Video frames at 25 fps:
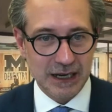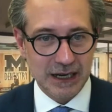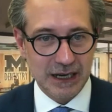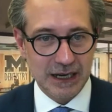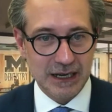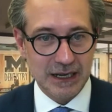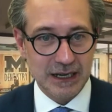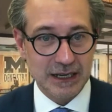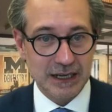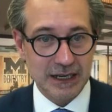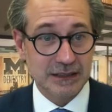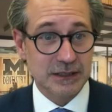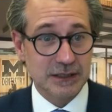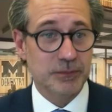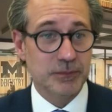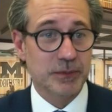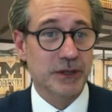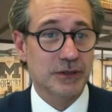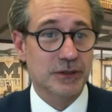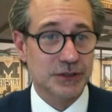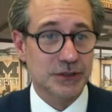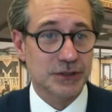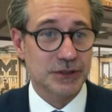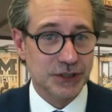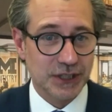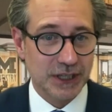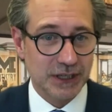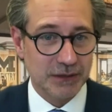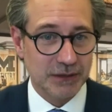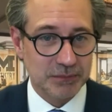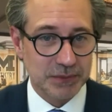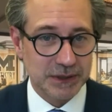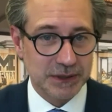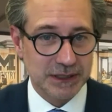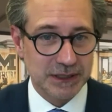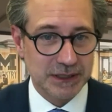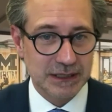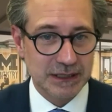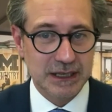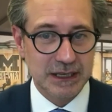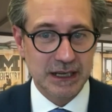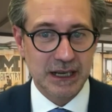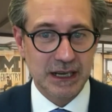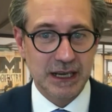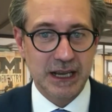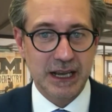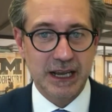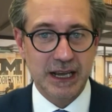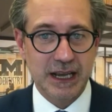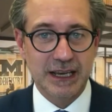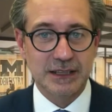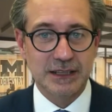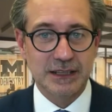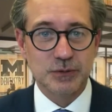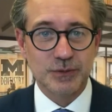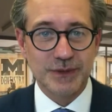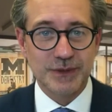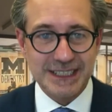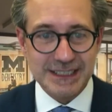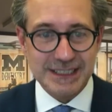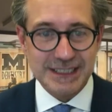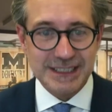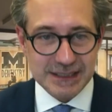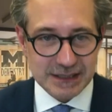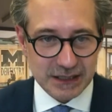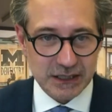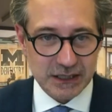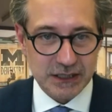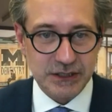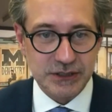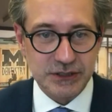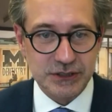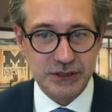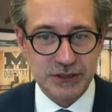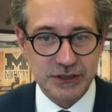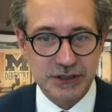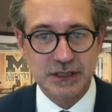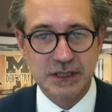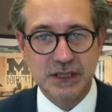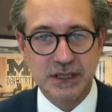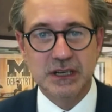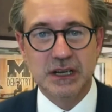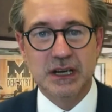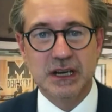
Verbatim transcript: uh, entrepreneurship and research